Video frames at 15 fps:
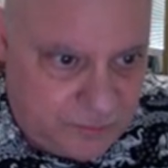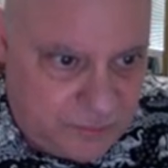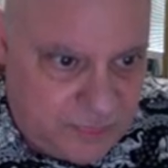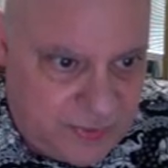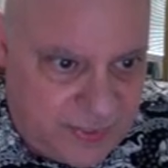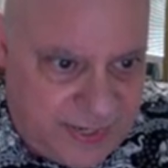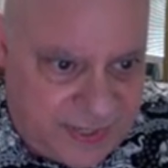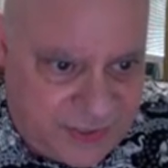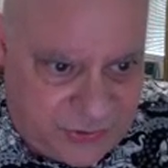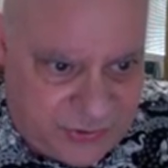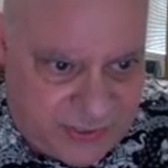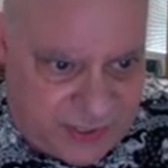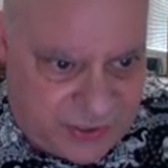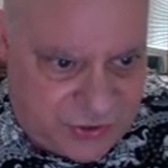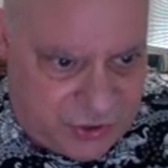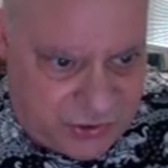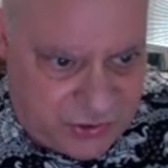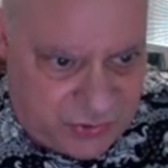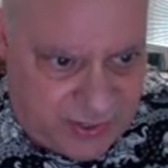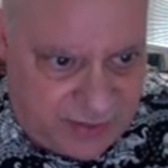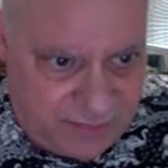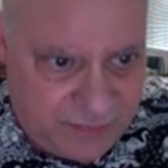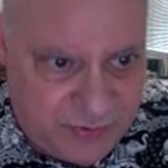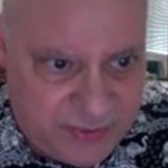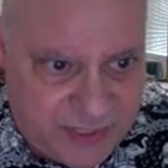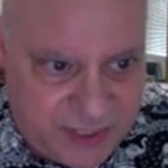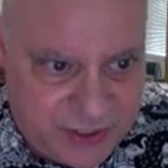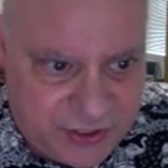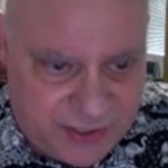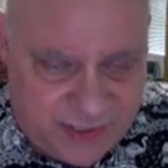Cancer cells also have
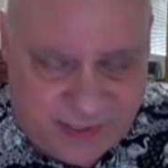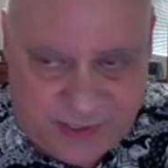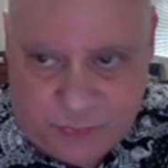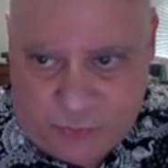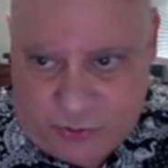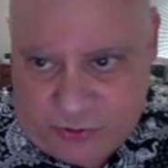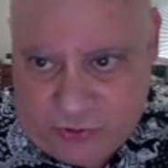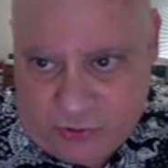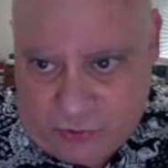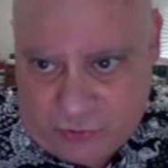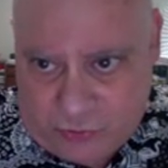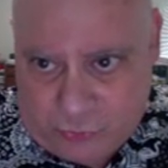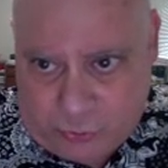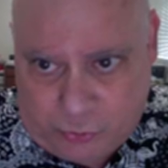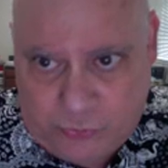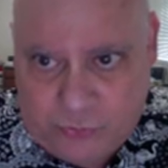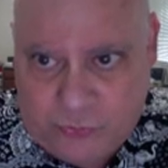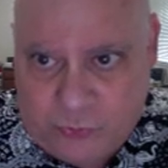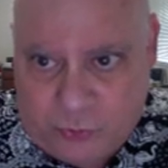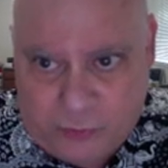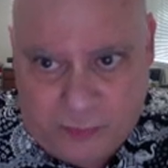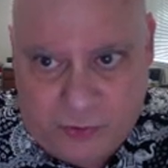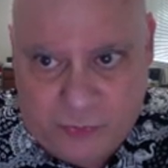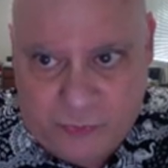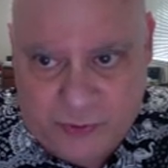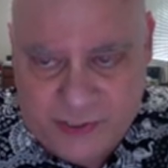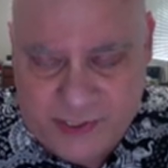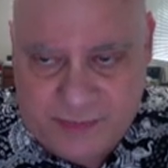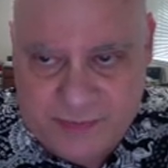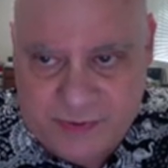mutations in what are called growth hormone
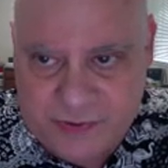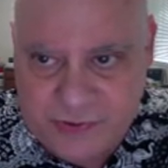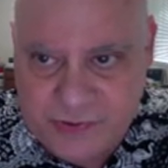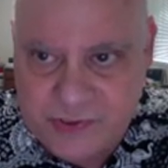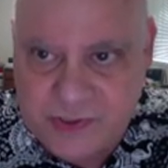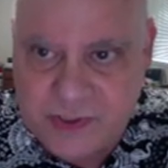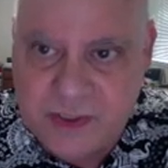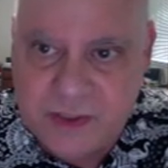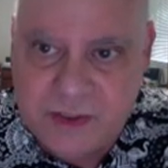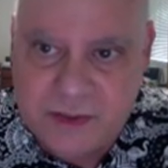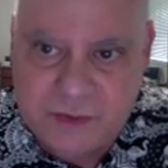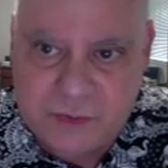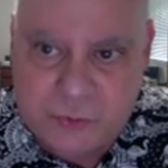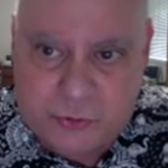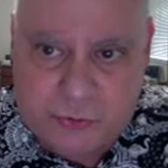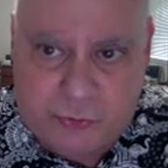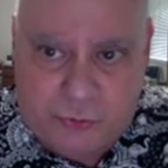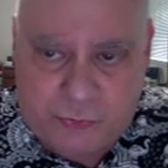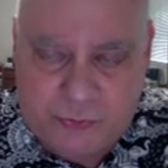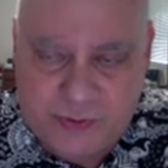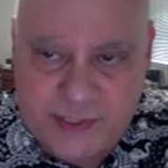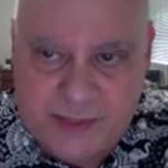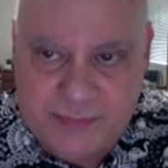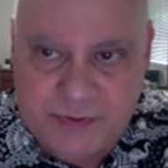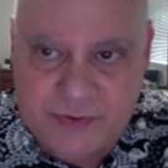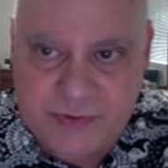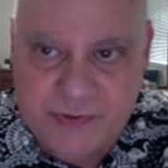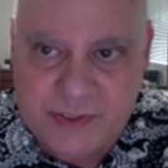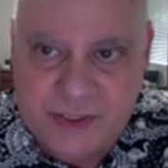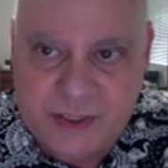receptors, or growth
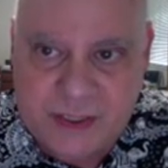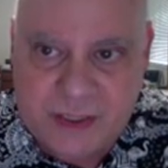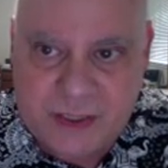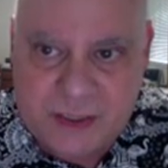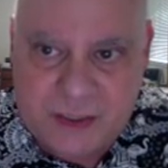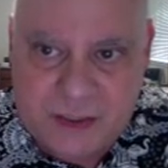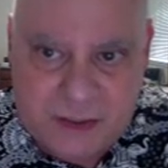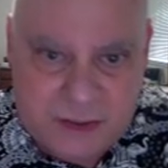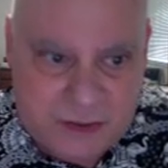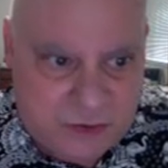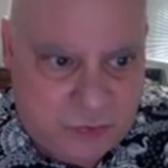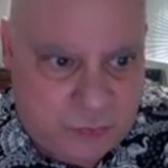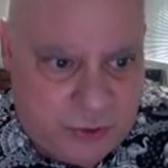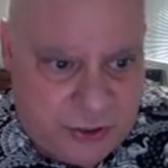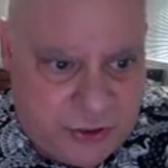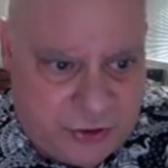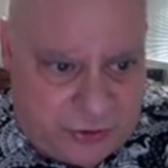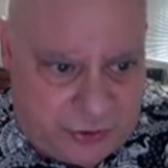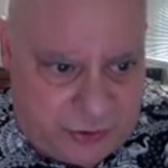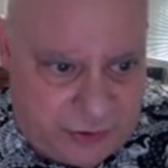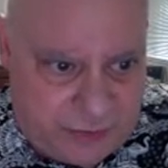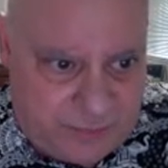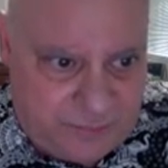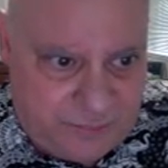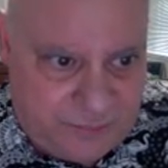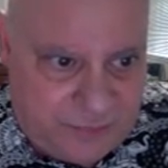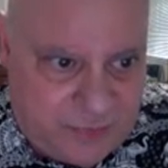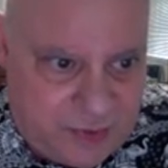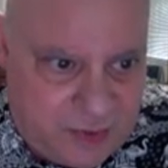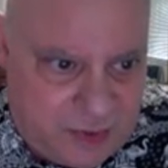receptors, which are
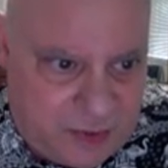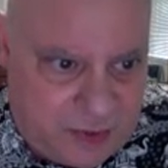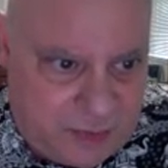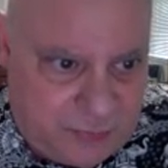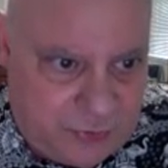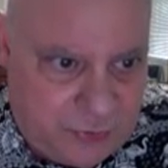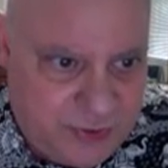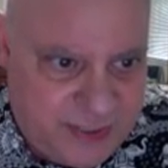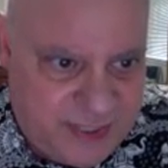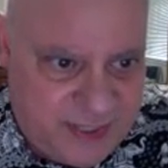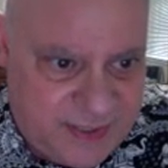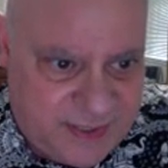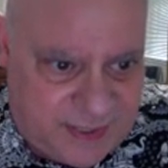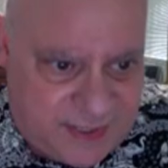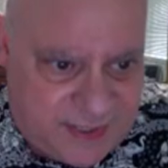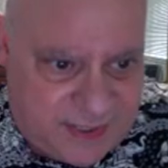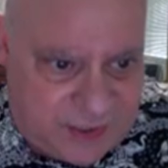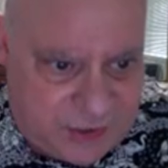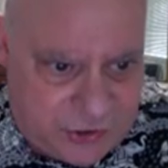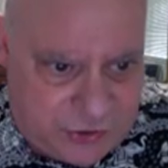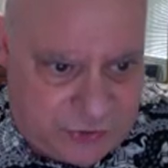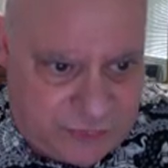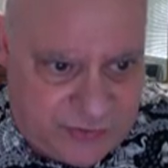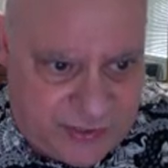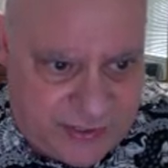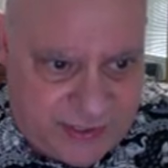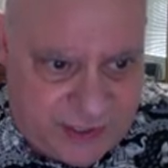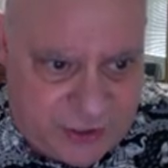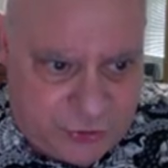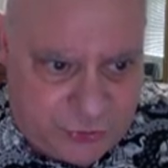proteins at the cell surface
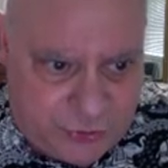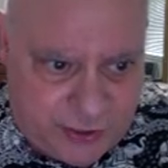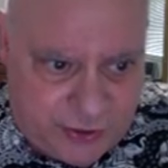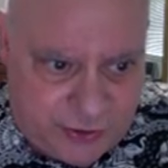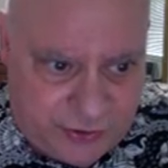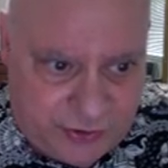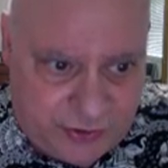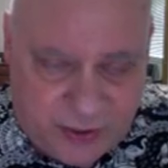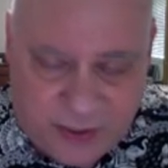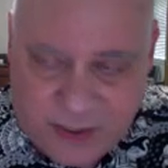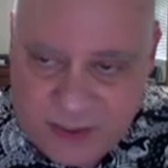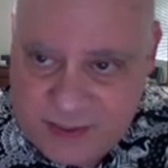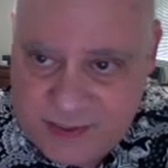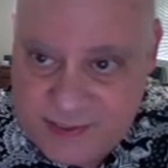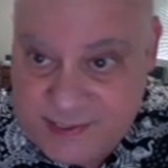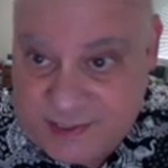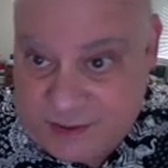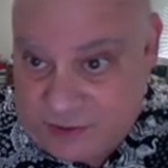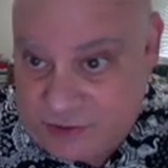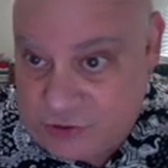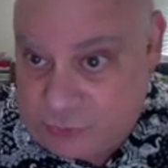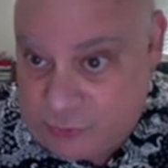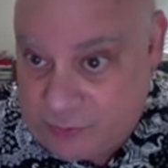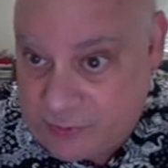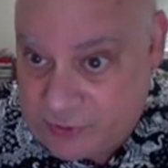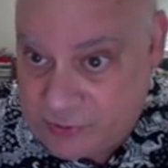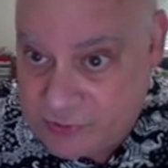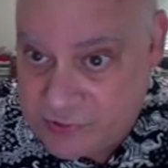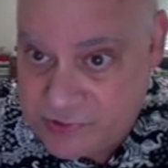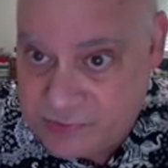that trigger the cell to
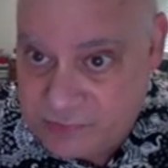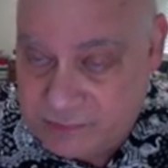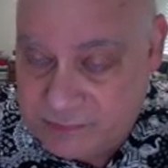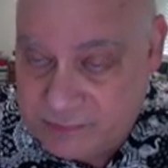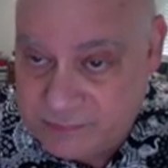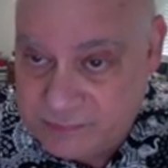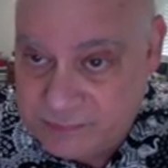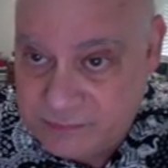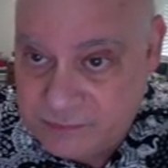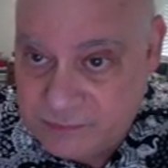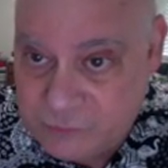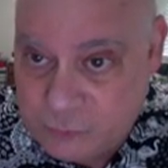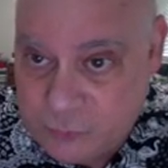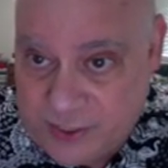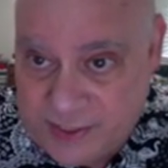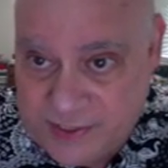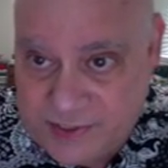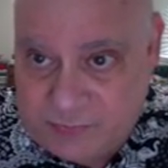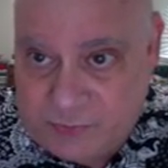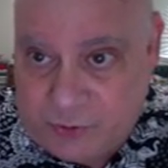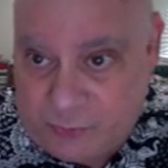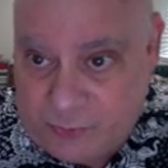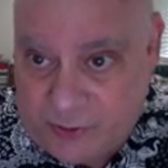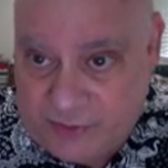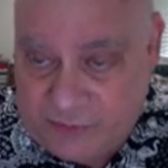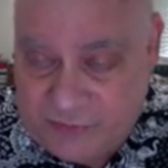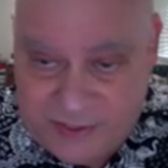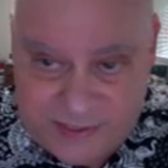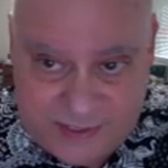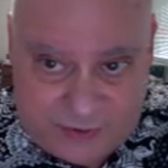reproduce when it's appropriate for
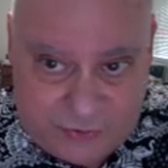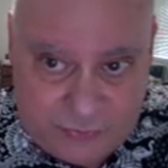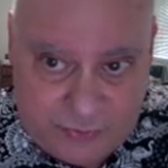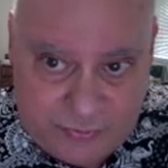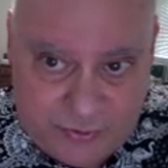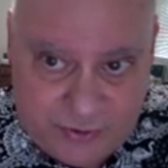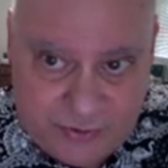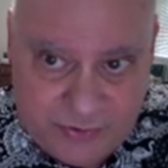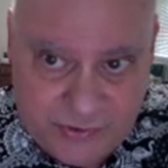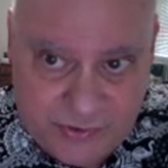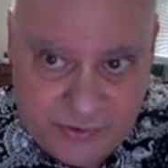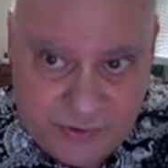the cell to reproduce.